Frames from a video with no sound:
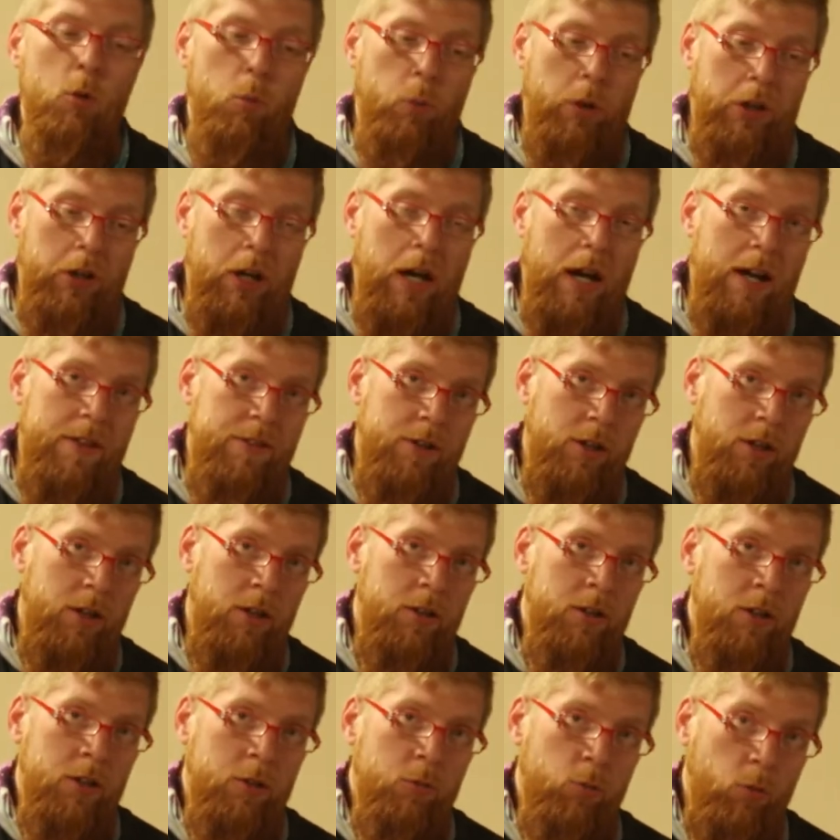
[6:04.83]
We're
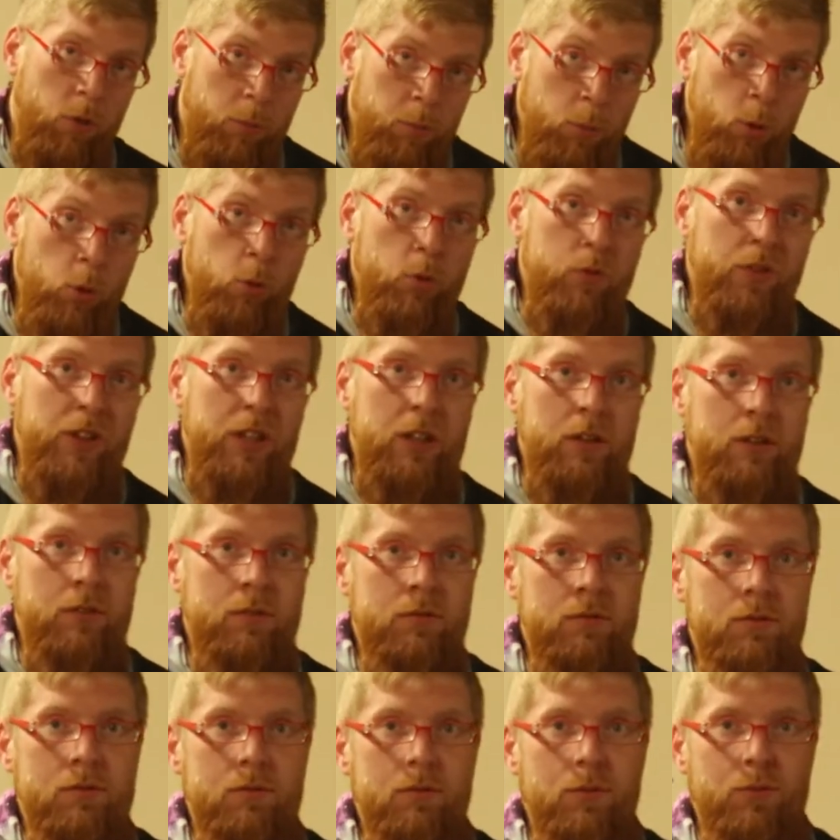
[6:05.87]
either
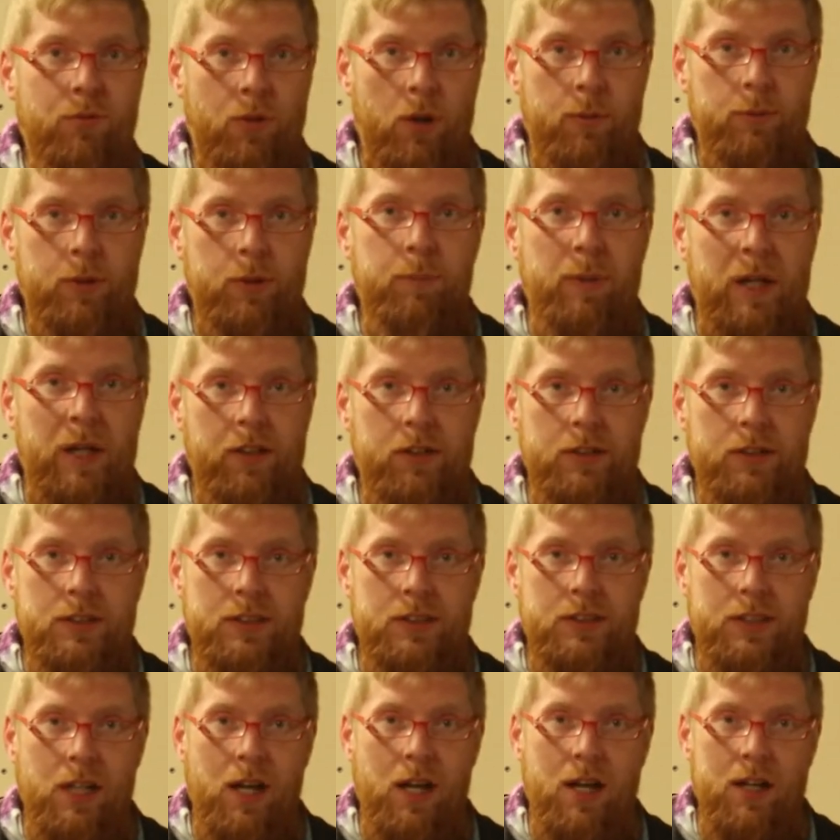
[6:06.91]
removing from the parent
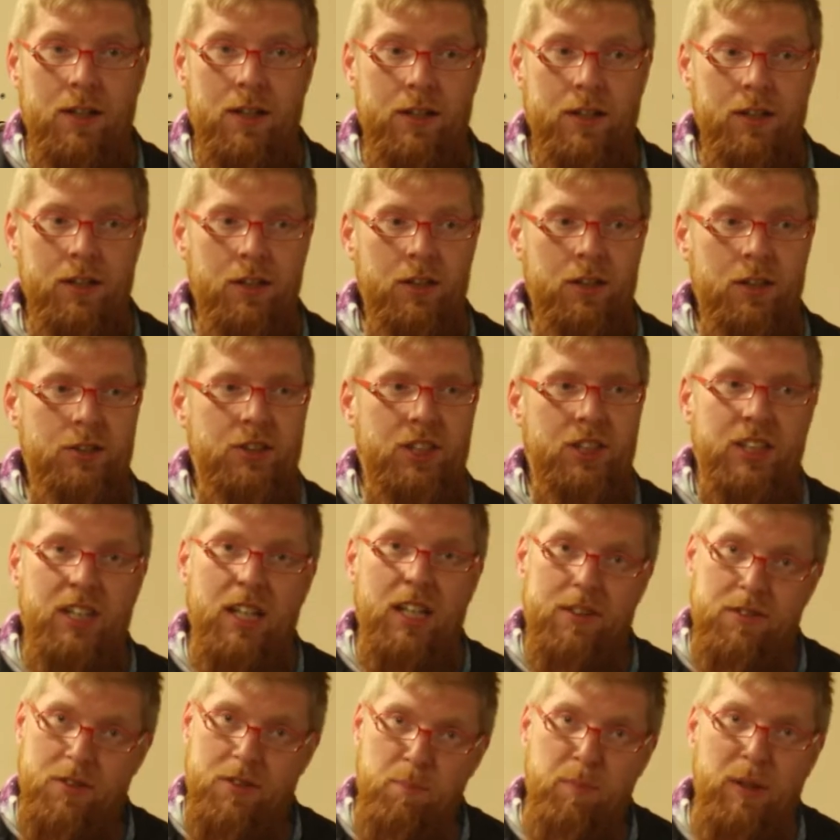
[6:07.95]
stock to
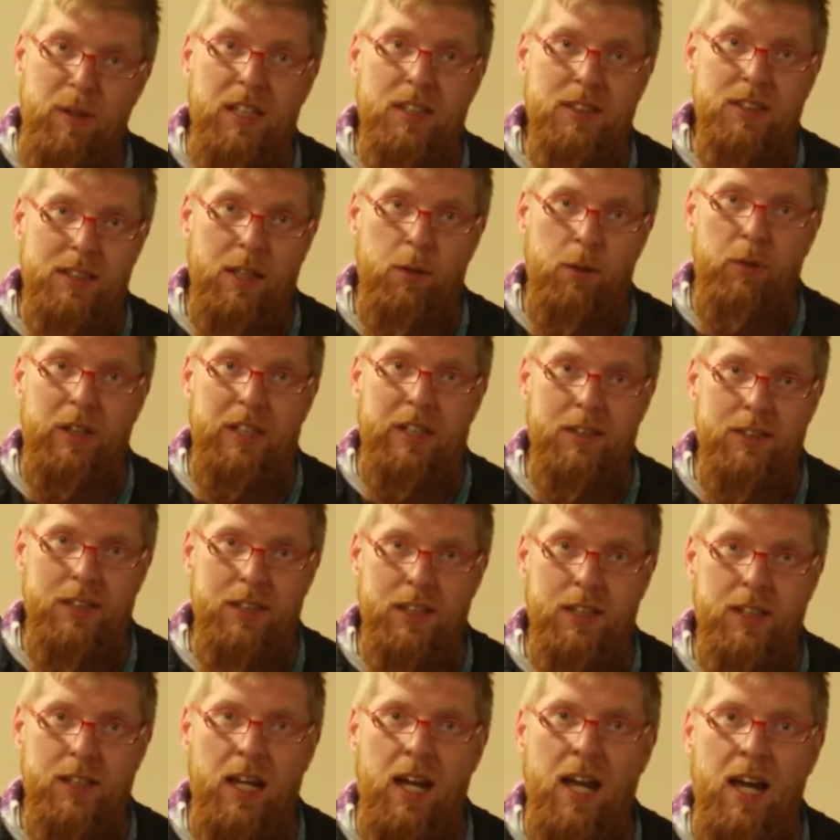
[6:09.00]
get the piece that we
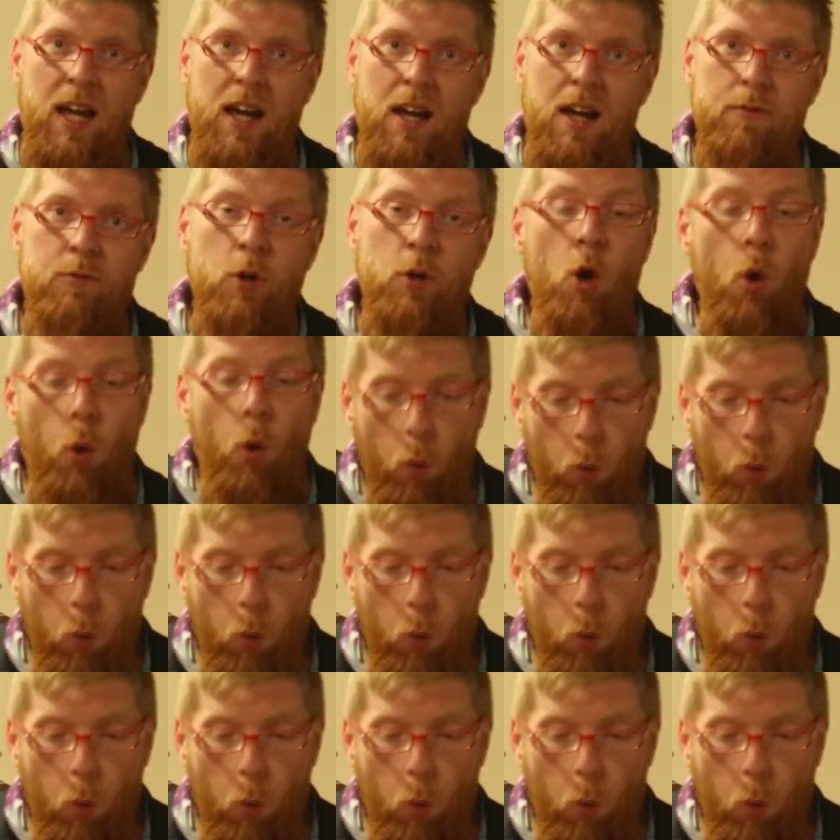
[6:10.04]
intend to have,